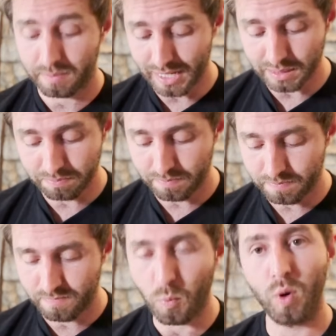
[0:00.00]
it's
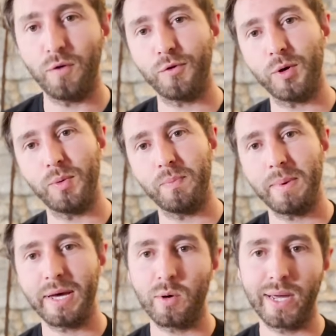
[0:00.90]
worn through a
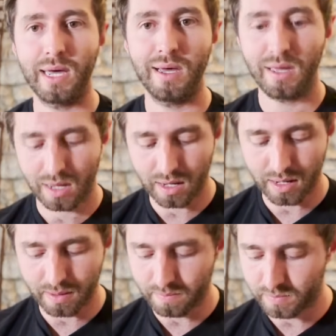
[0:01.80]
bit quicker,
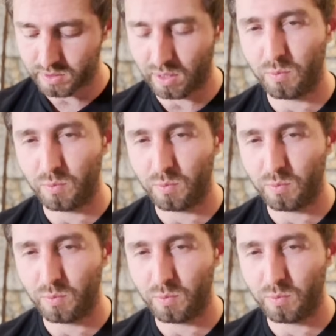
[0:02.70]
so I